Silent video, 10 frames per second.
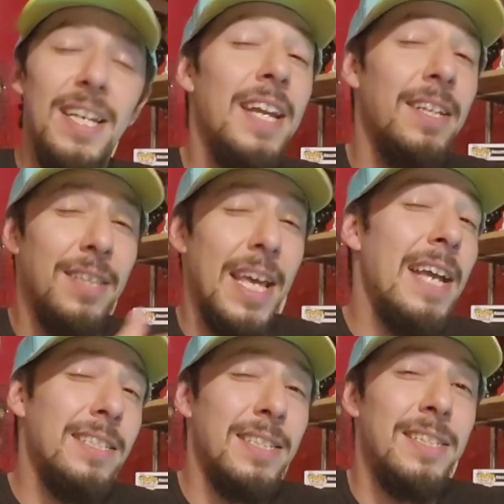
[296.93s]
and it
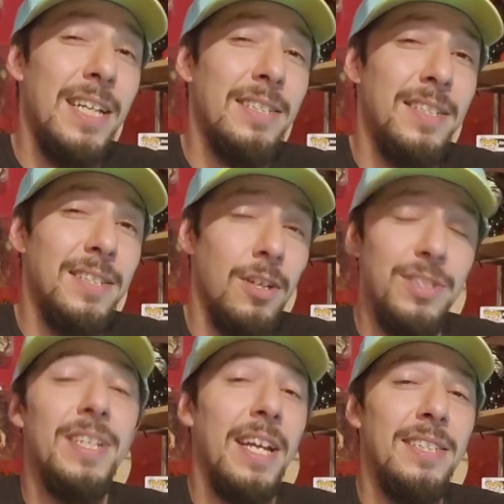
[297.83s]
lands the test of, or
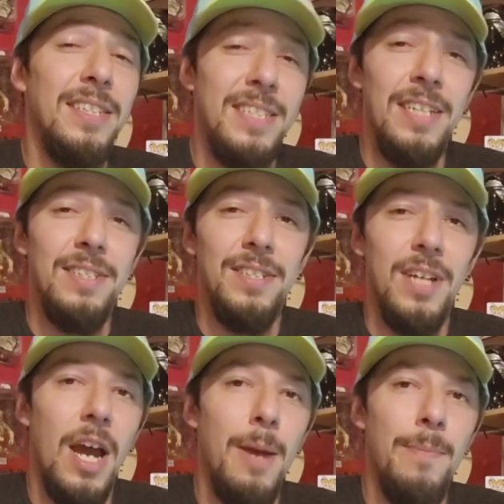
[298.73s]
stands the test of
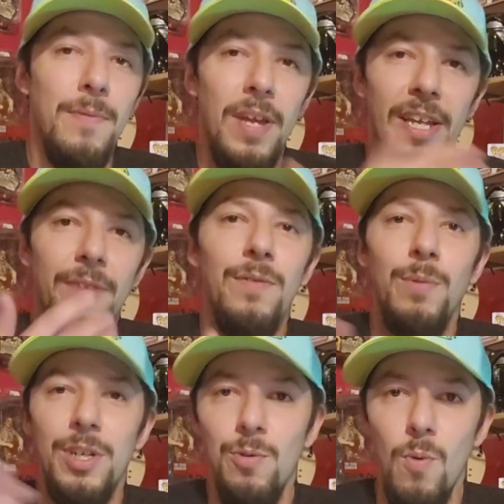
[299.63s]
time, like even
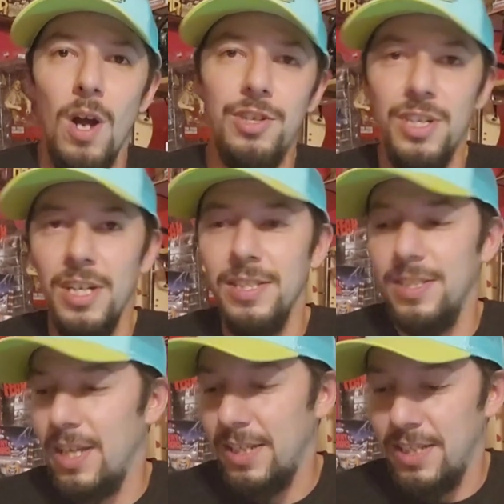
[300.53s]
when you watch it, because
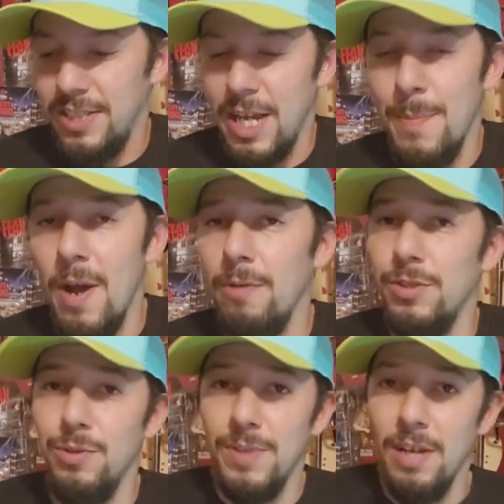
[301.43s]
like this came out in
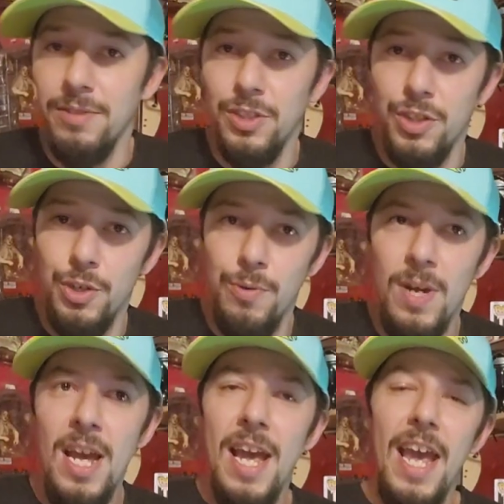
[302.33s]
2002
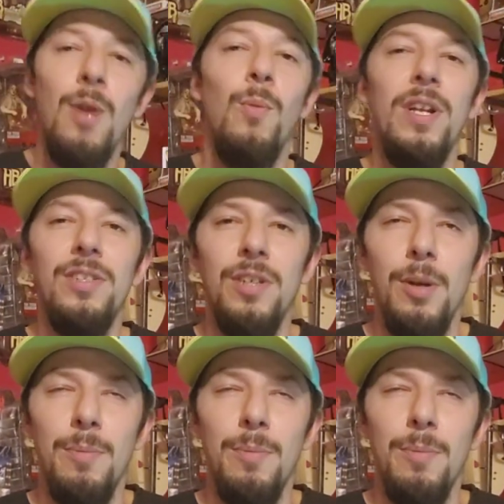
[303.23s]
and went to, I